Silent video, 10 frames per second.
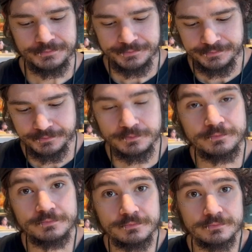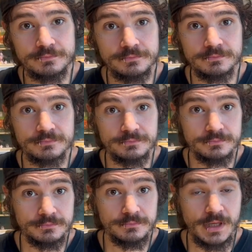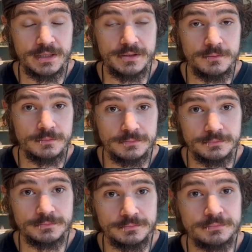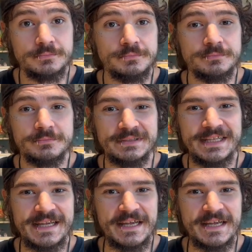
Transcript: you probably probably handsome. I do. Mm -hmm. Thank